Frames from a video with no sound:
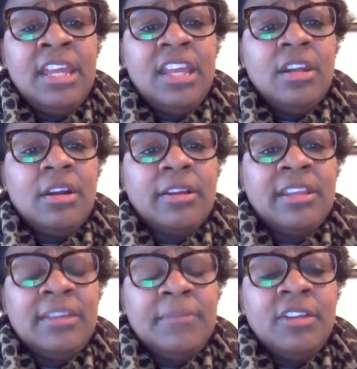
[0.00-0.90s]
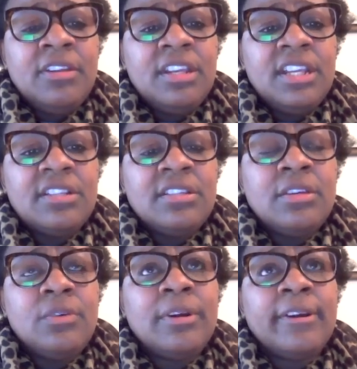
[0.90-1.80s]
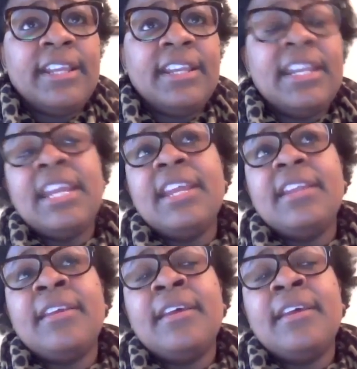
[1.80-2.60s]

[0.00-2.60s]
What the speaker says: in our communities who are in need.